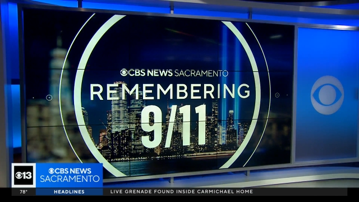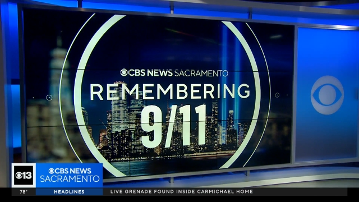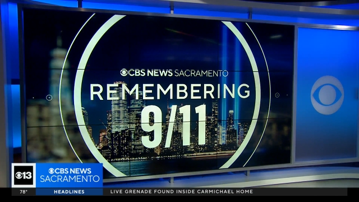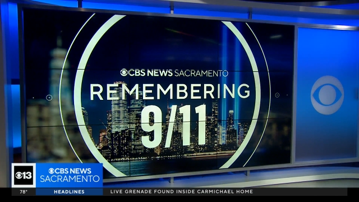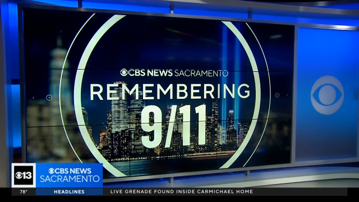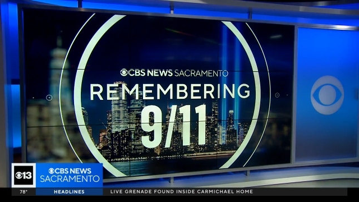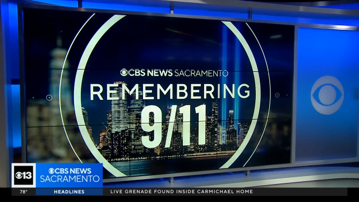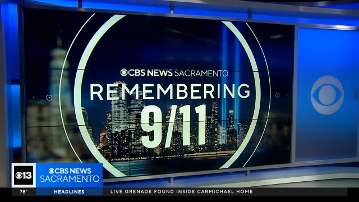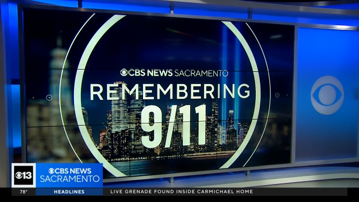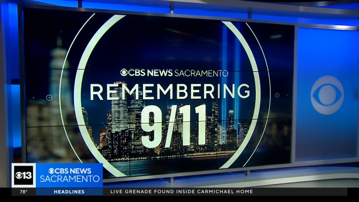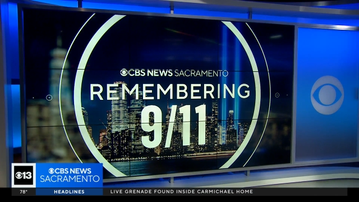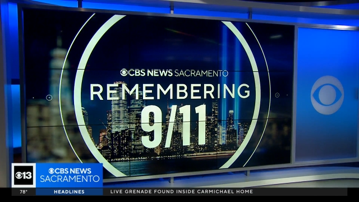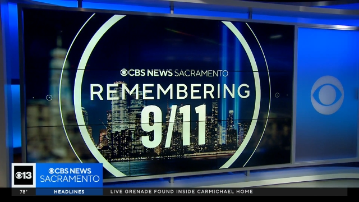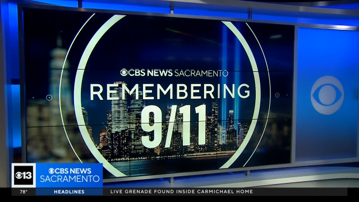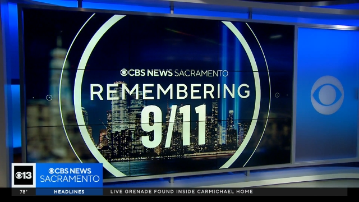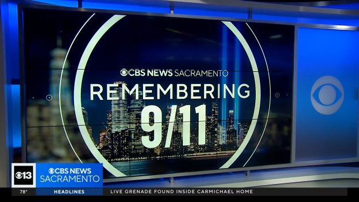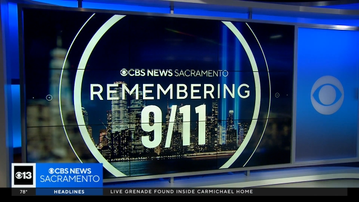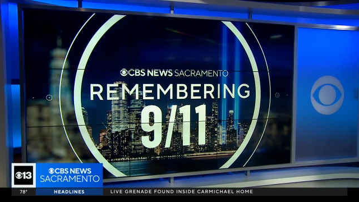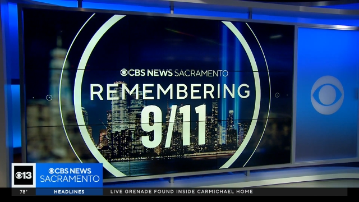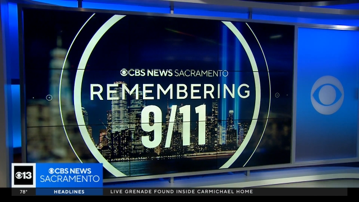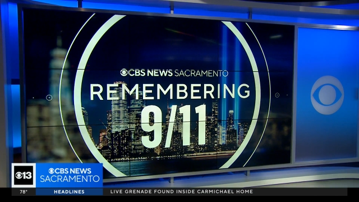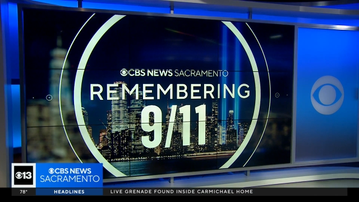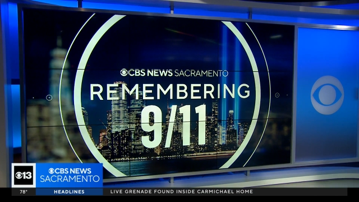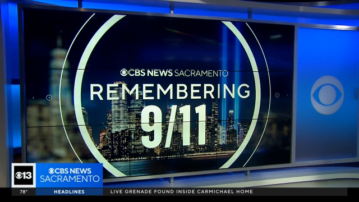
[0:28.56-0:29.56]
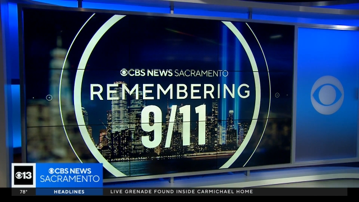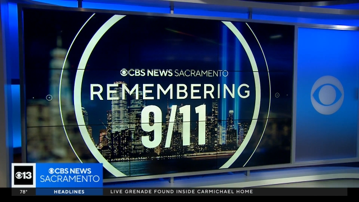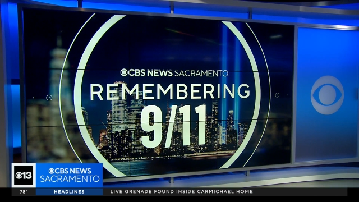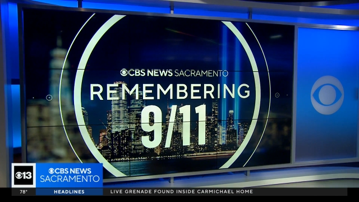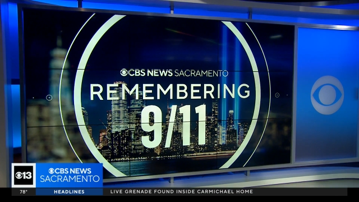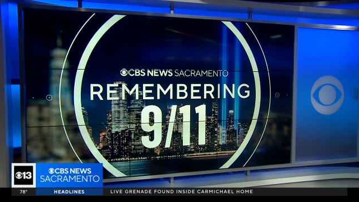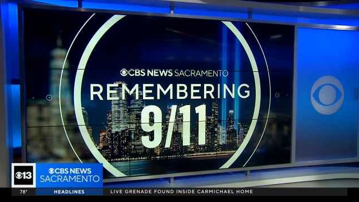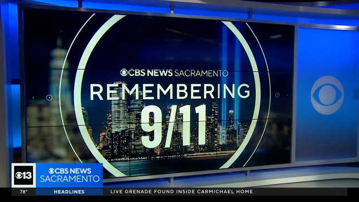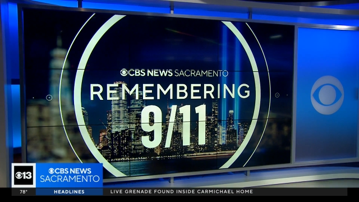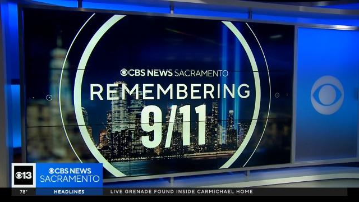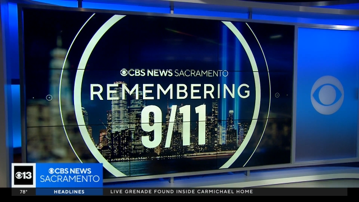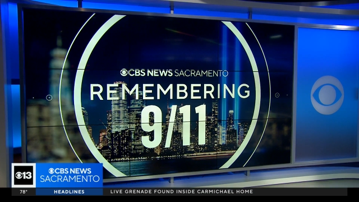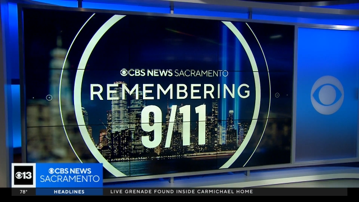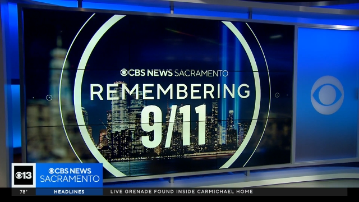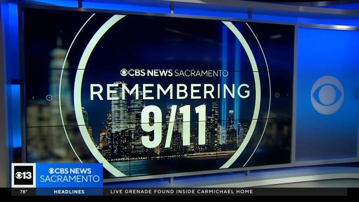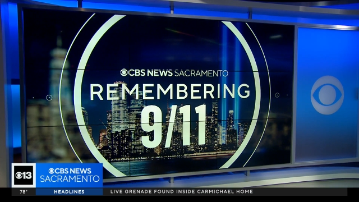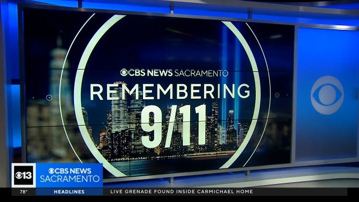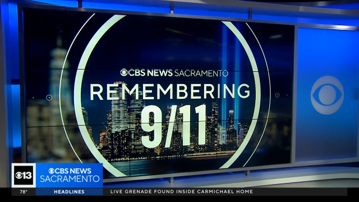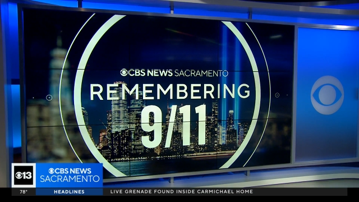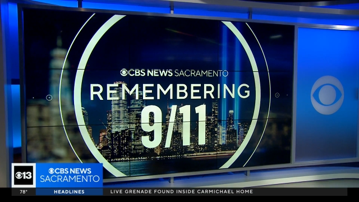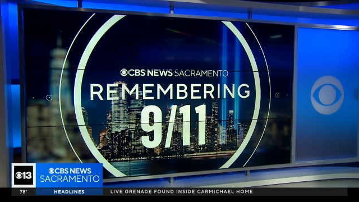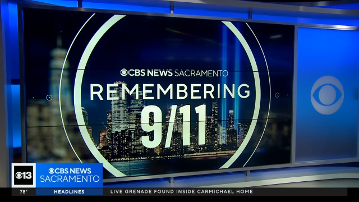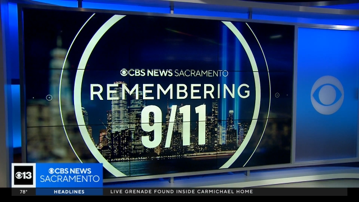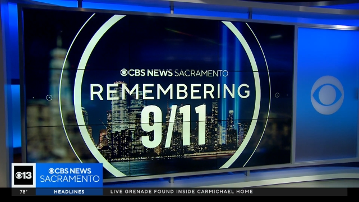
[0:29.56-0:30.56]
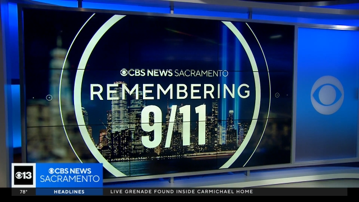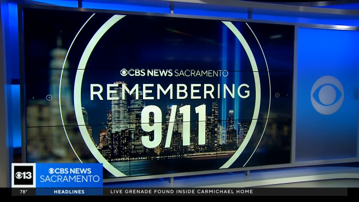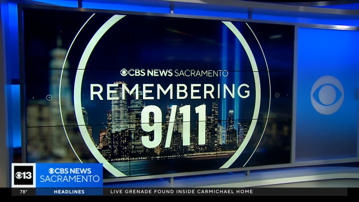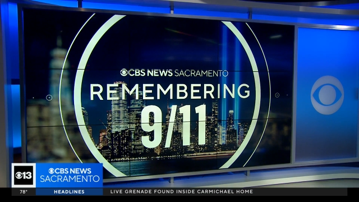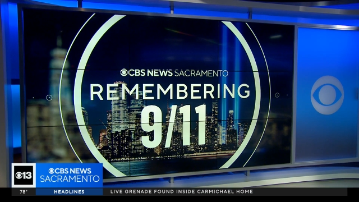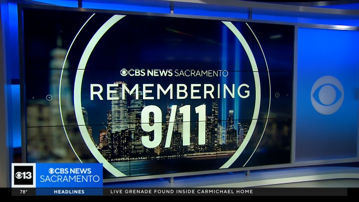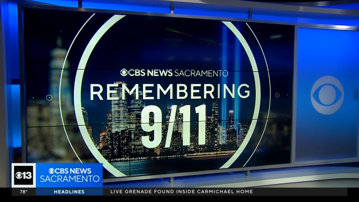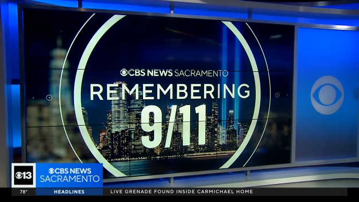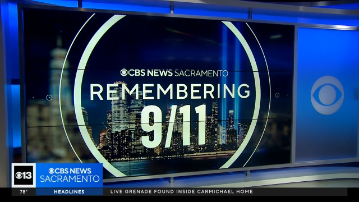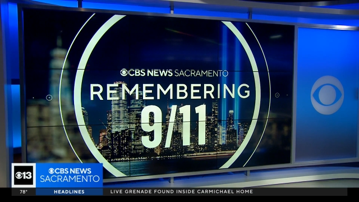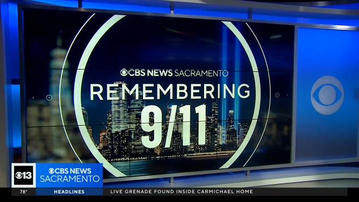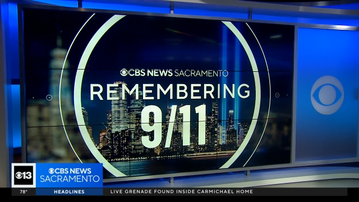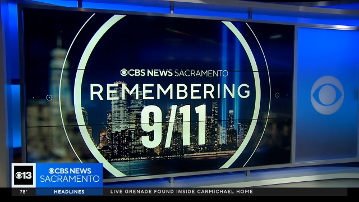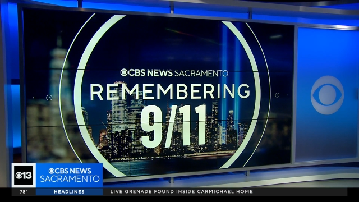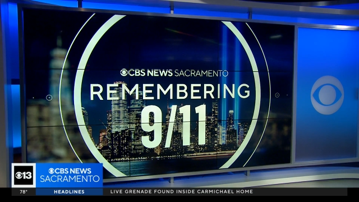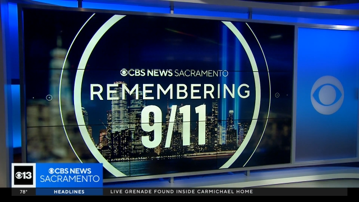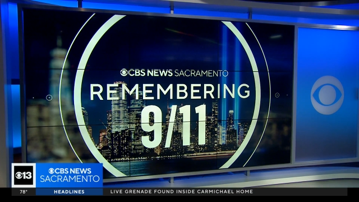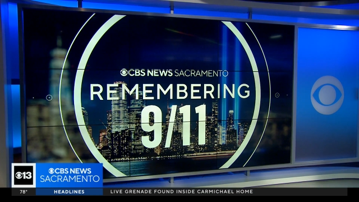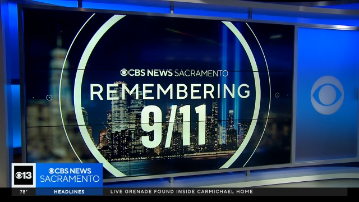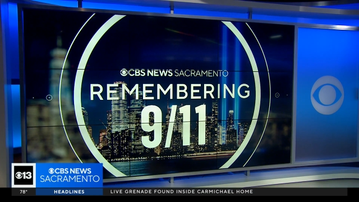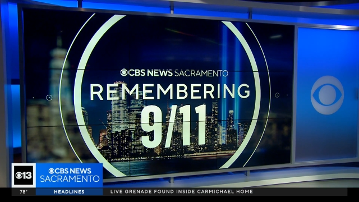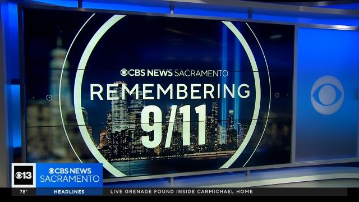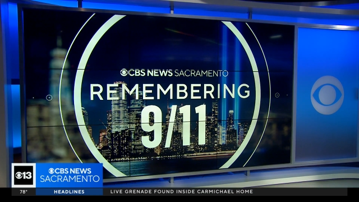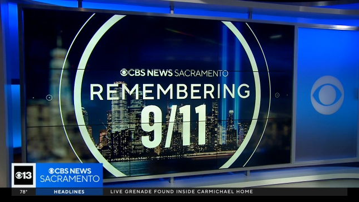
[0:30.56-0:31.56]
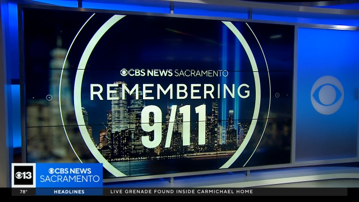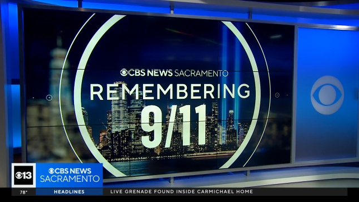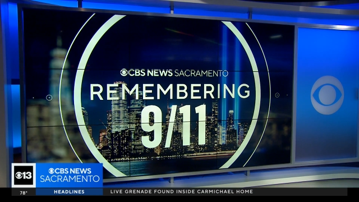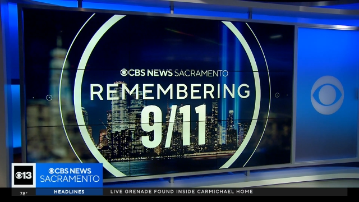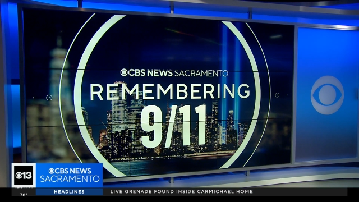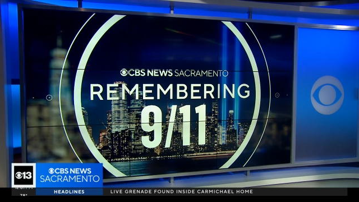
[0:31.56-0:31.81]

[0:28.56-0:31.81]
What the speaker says: Nobody's mouth can be seen.